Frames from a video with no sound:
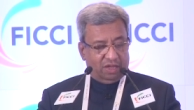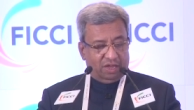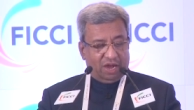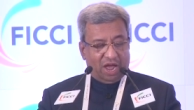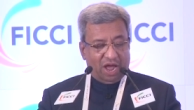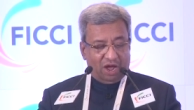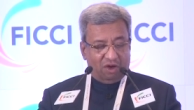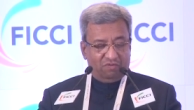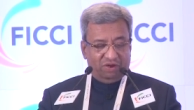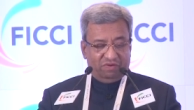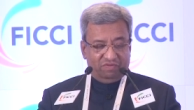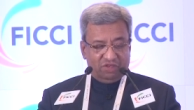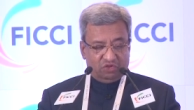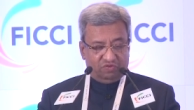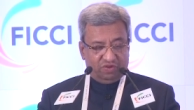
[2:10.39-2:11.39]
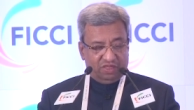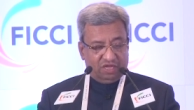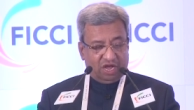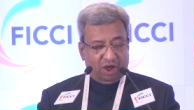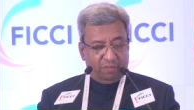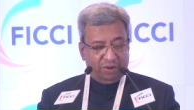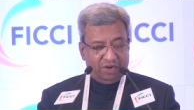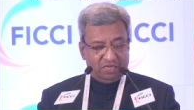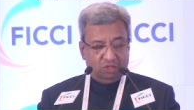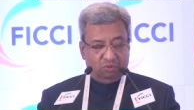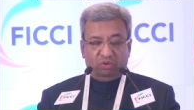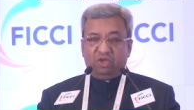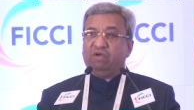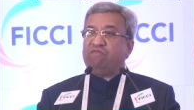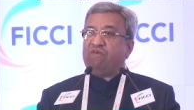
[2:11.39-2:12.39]
and how and which way the government is
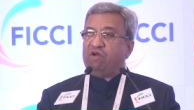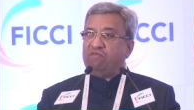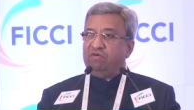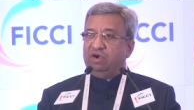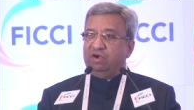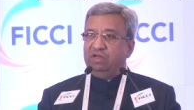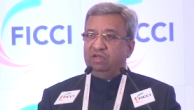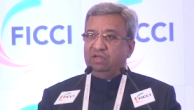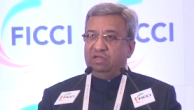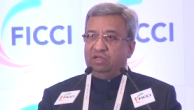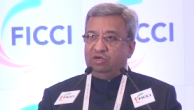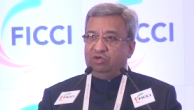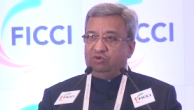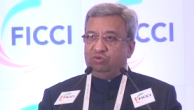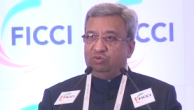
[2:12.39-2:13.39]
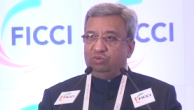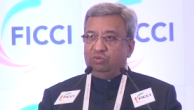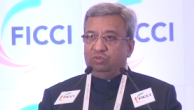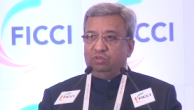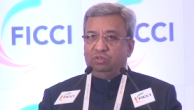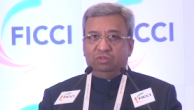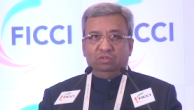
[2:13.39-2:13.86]
looking forward to